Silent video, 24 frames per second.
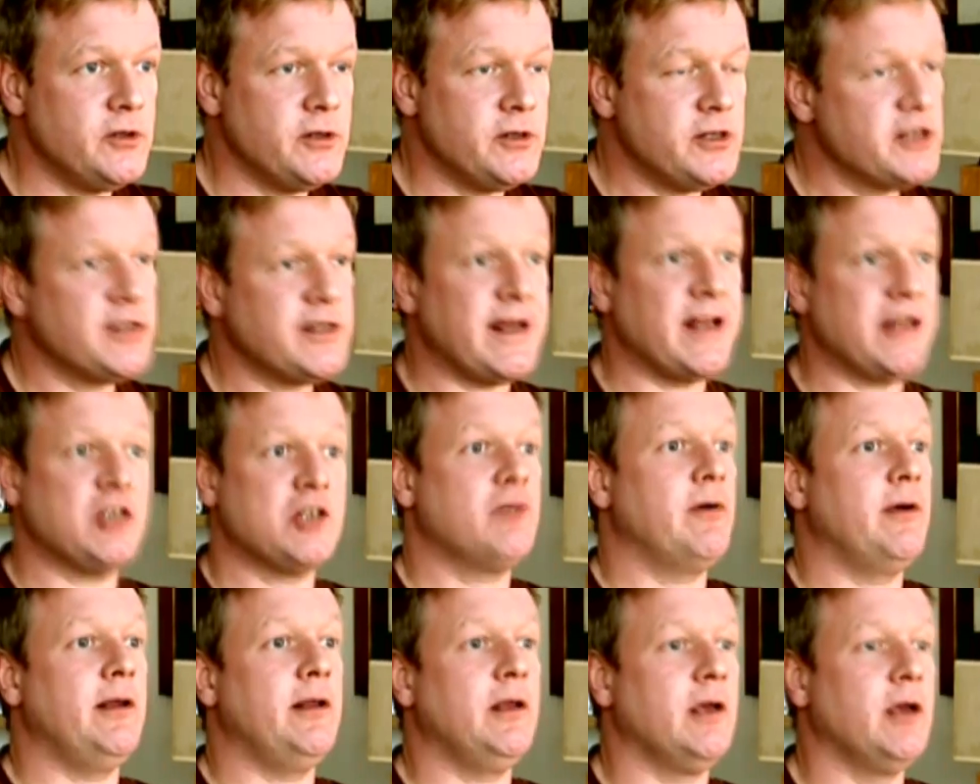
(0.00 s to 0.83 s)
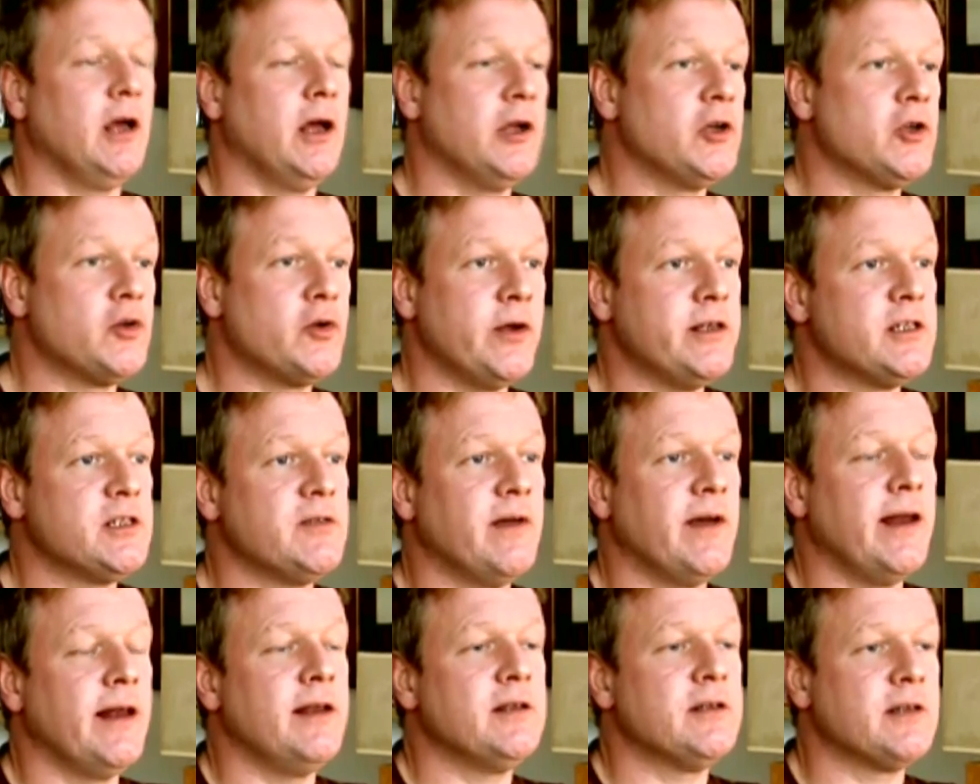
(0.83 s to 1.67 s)
to saturate the country in
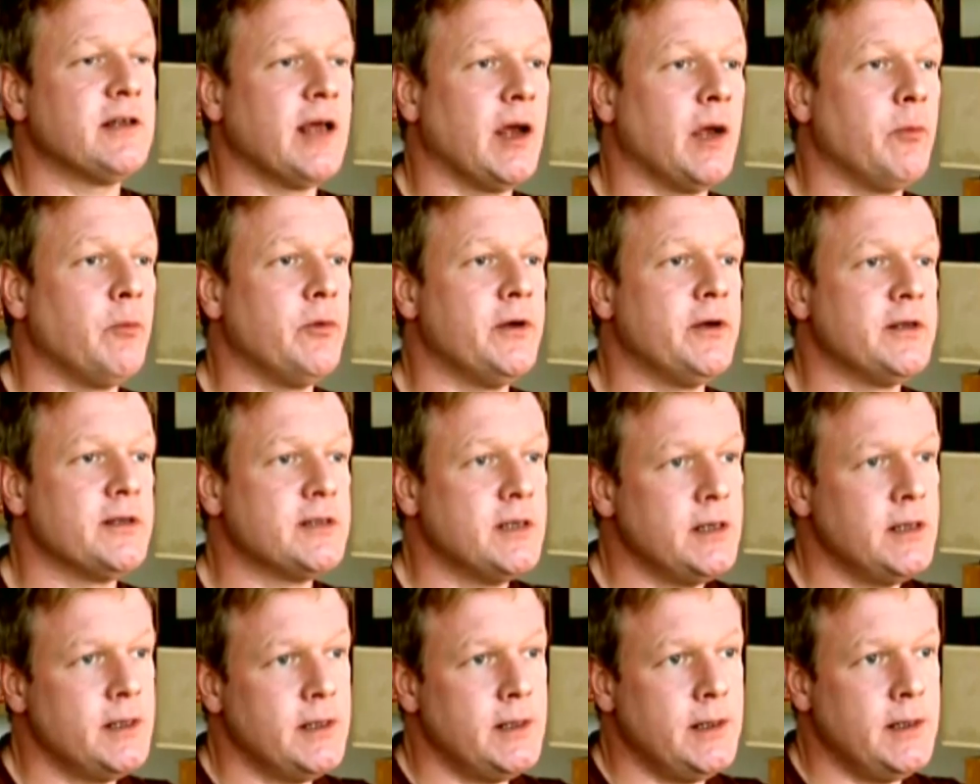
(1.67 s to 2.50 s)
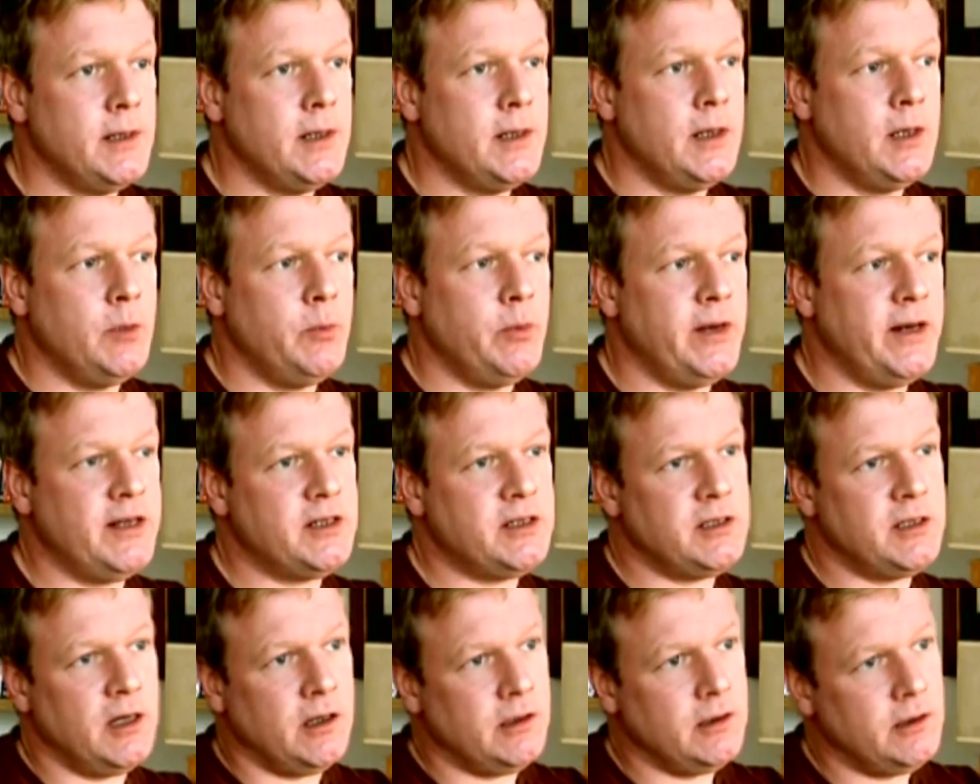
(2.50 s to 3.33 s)
surveillance cameras, but it's
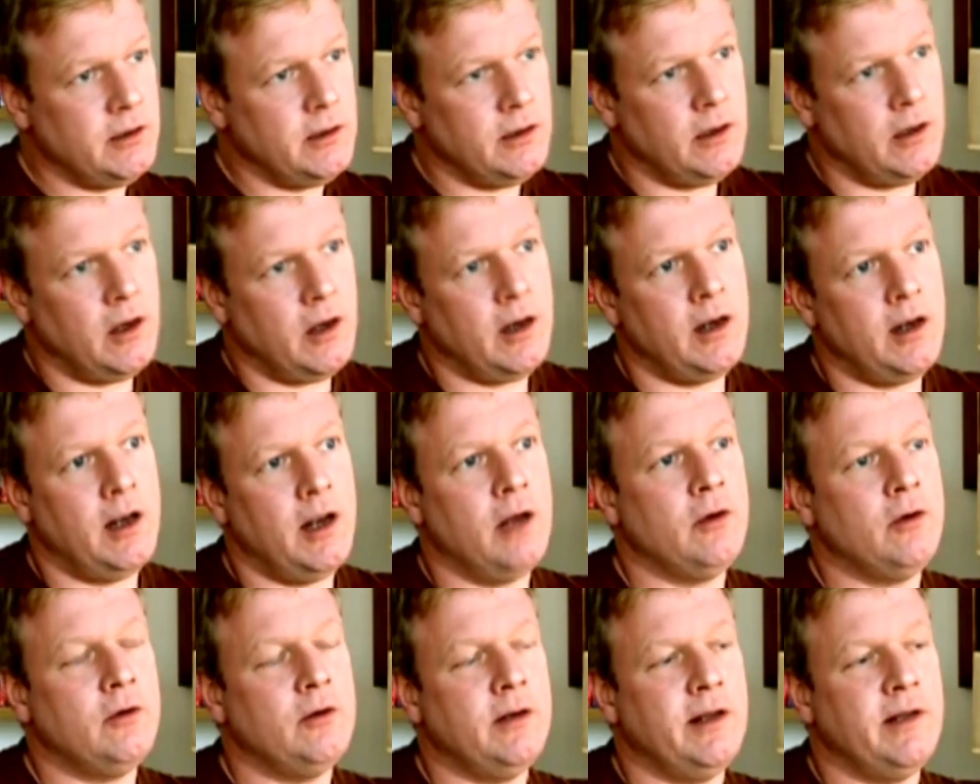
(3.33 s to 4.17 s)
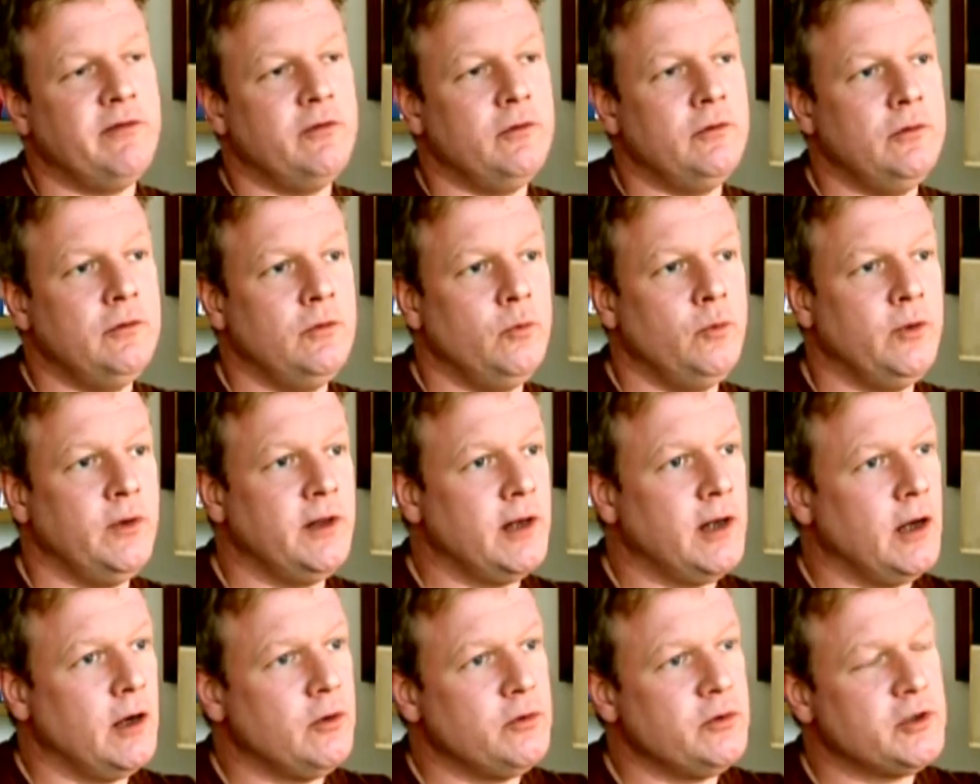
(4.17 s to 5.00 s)
done on a local level with
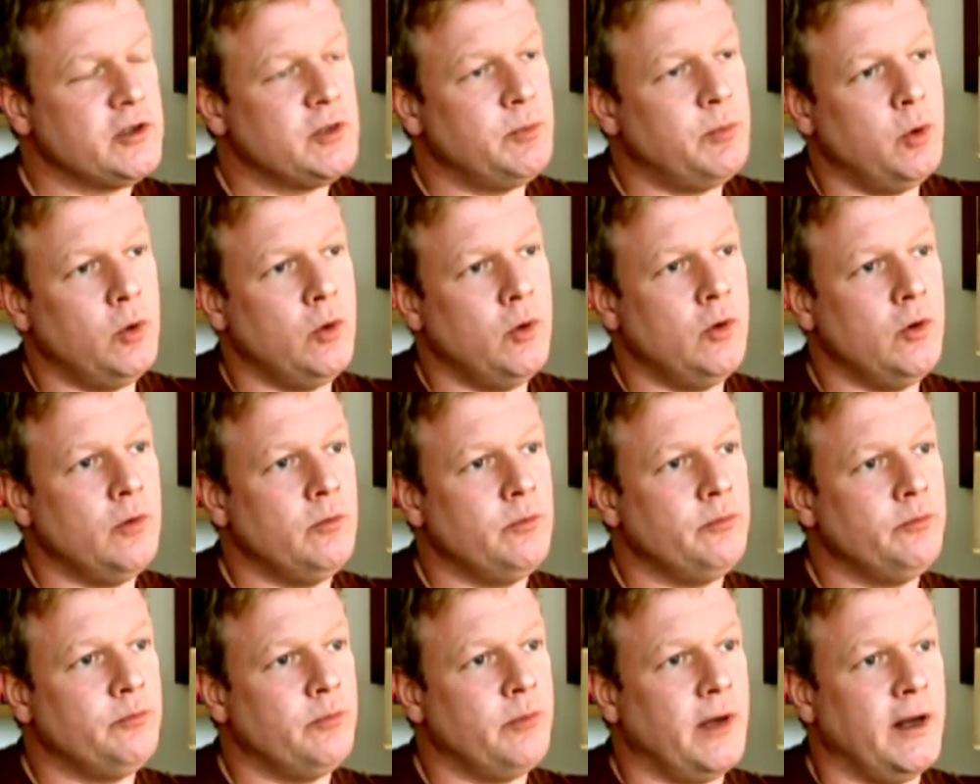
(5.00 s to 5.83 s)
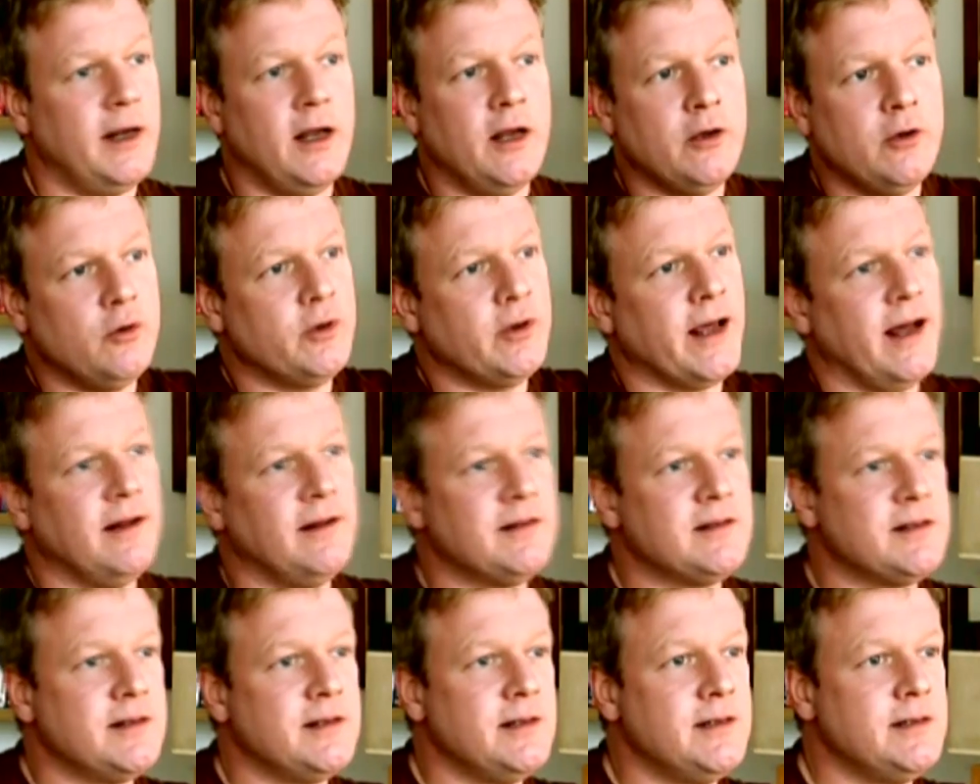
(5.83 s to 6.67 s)
local support by local
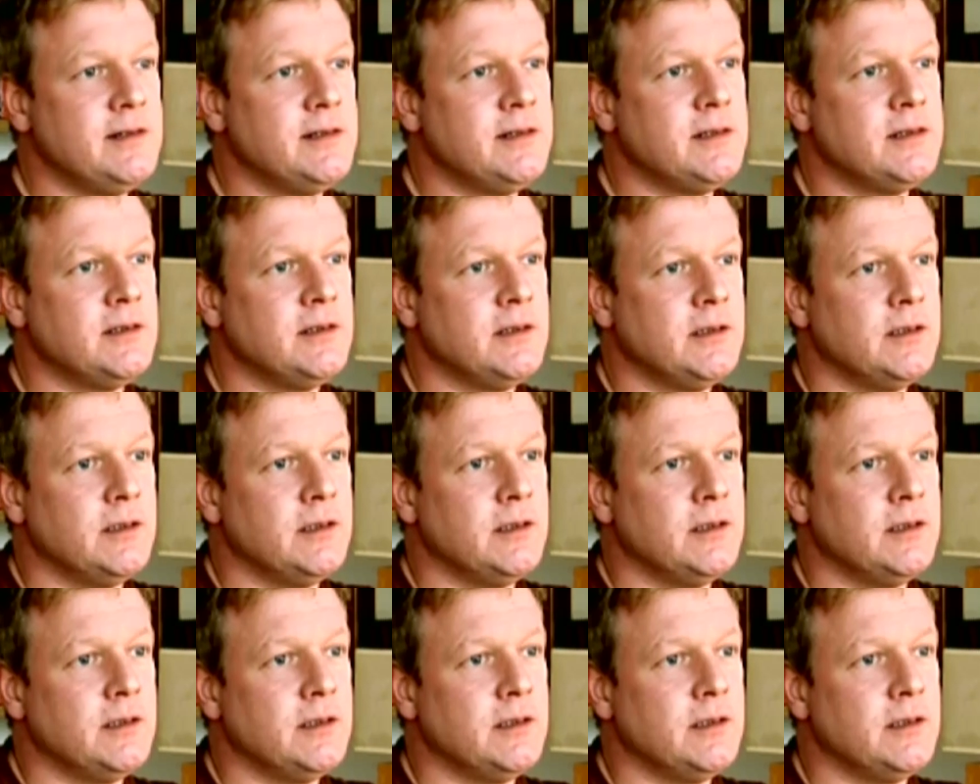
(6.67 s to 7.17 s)
councillors,